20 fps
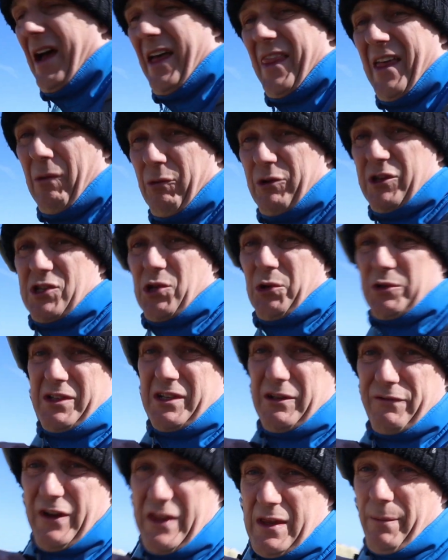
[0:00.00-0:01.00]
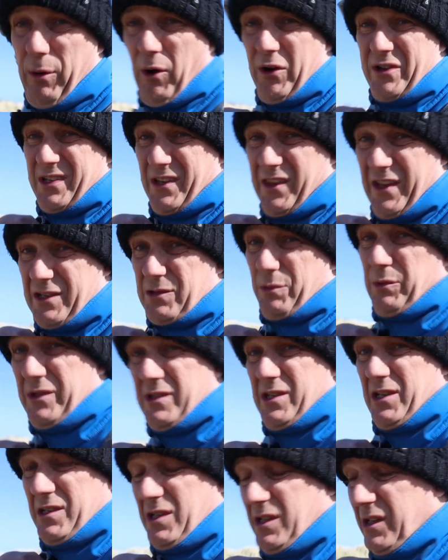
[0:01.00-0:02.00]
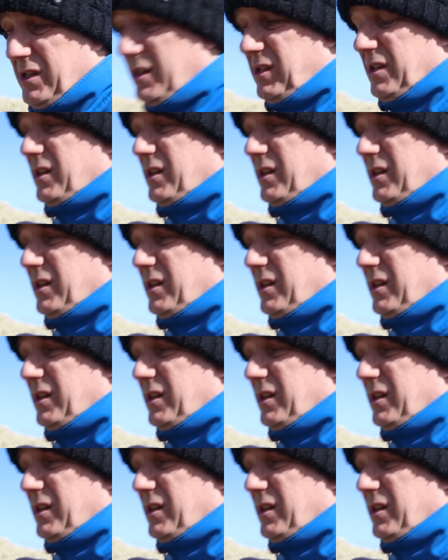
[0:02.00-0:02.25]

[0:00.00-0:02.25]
And that would sort of defeat the point of this, wouldn't it?